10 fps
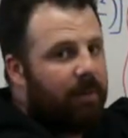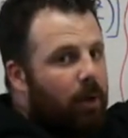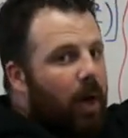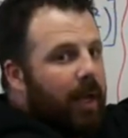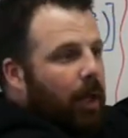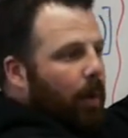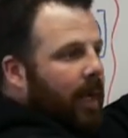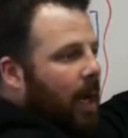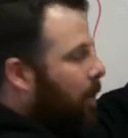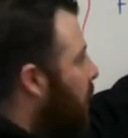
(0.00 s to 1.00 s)
a line going
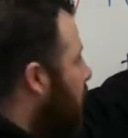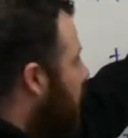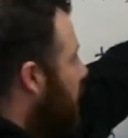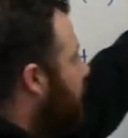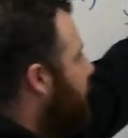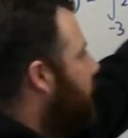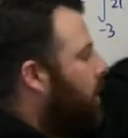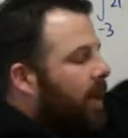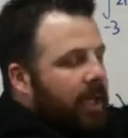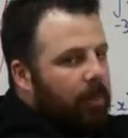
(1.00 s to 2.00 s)
up and then a
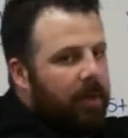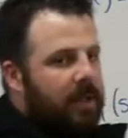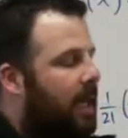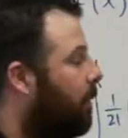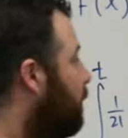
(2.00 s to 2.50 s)
line coming down.